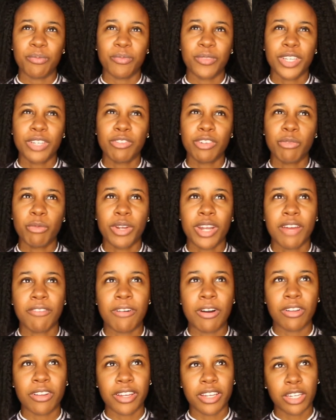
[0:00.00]
Even when I
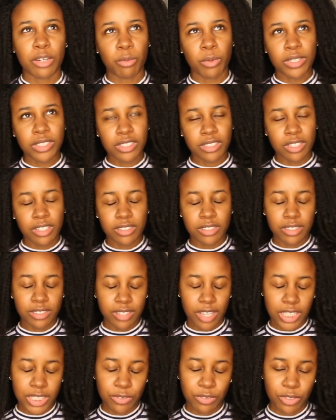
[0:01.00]
felt like it wasn't a
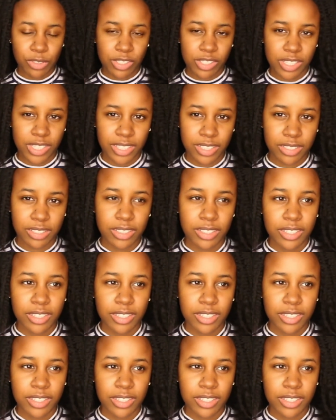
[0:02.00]
successful sit,